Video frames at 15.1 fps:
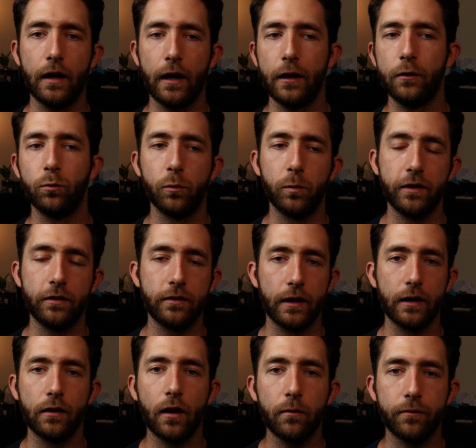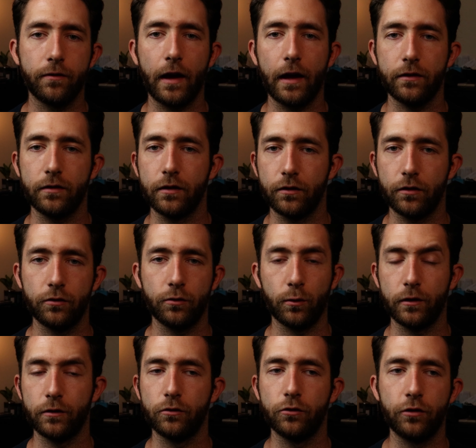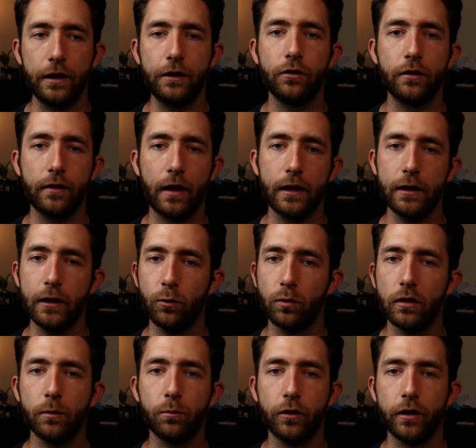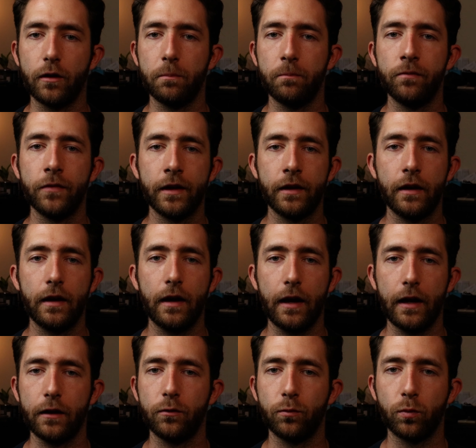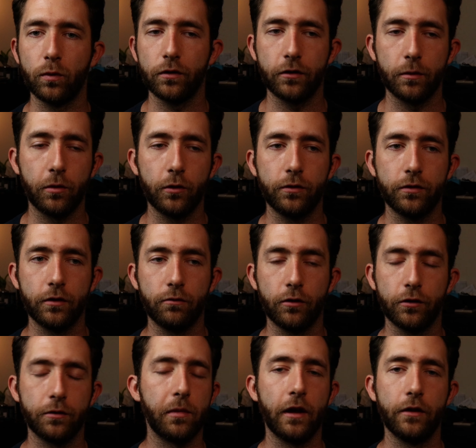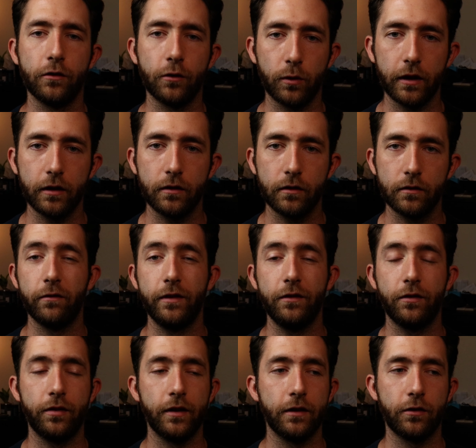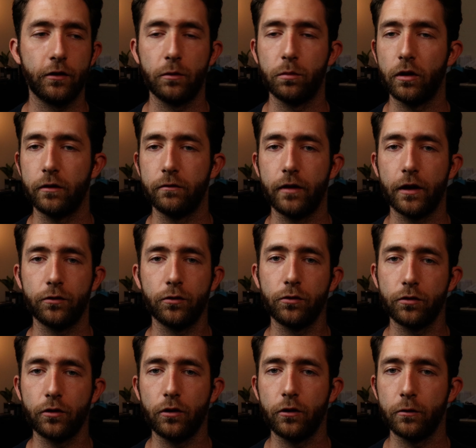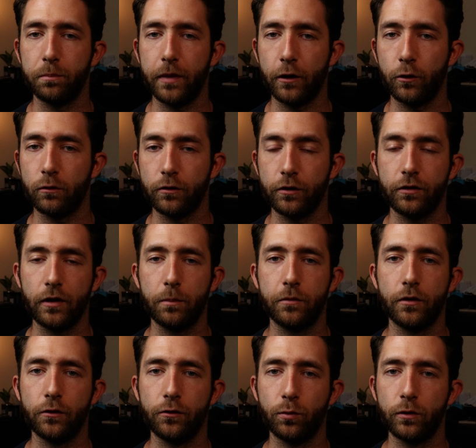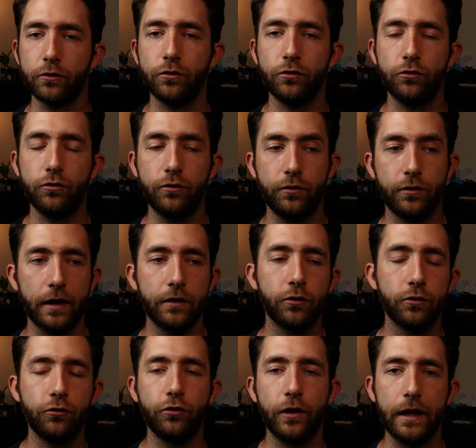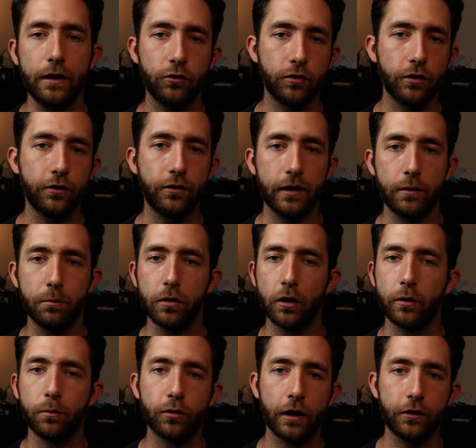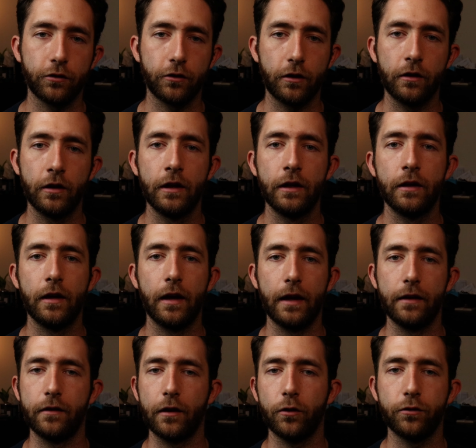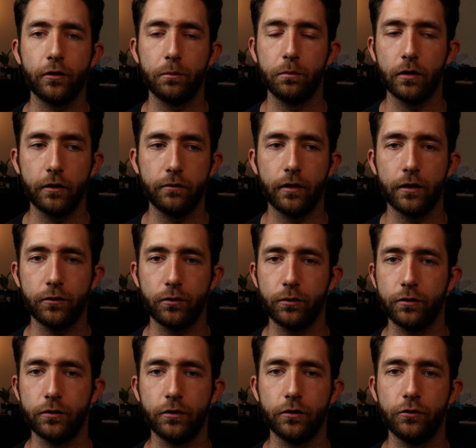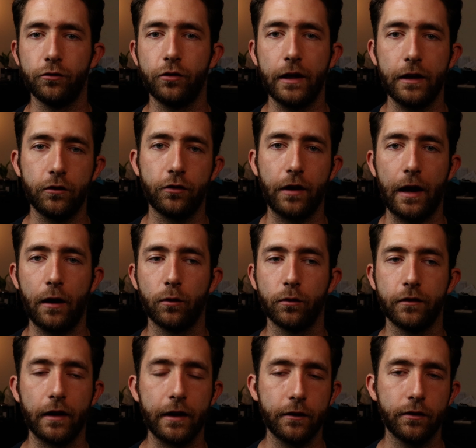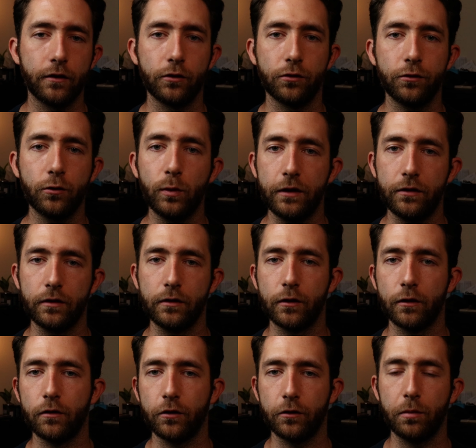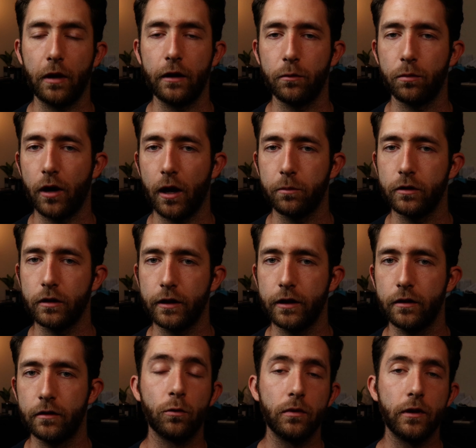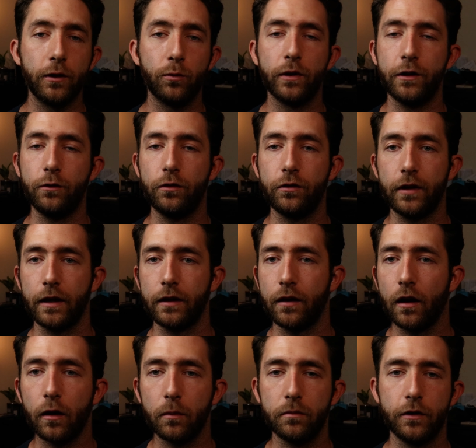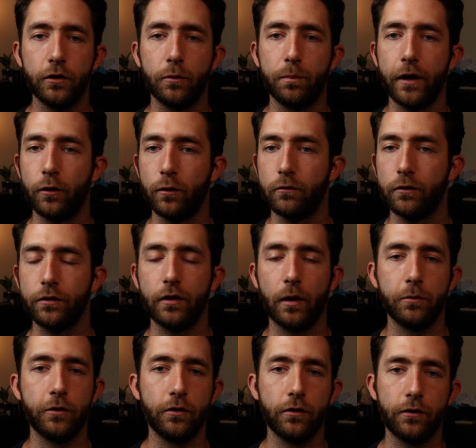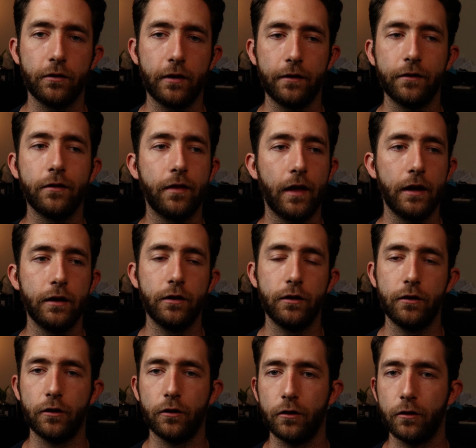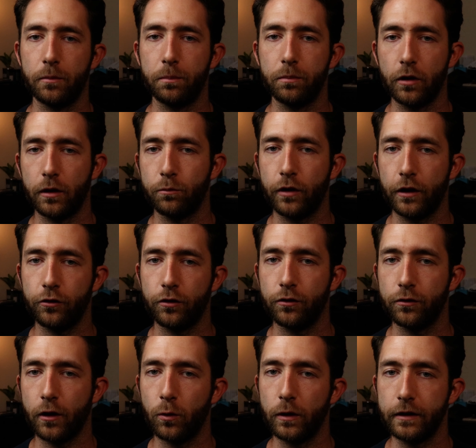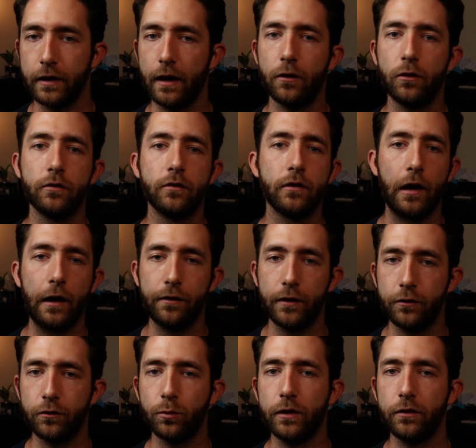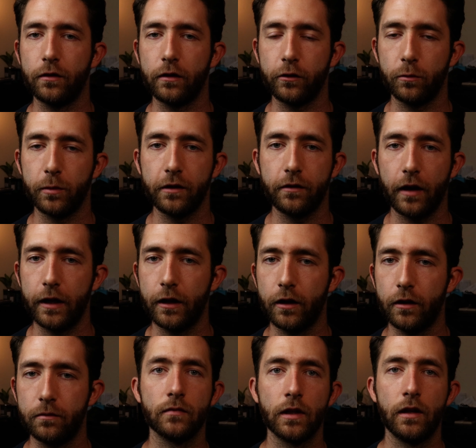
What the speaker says: And when we stand up fast, it's sort of changing that equilibrium, and we're supposed to respond to it. We have these things in our blood vessels called baroreceptors, which sense changes in blood pressure and tells our blood vessels to change how tight they're squeezing to respond properly. Normally, when you stand up, your baroreceptors sense that your blood pressure is going down and they squeeze a little bit tighter.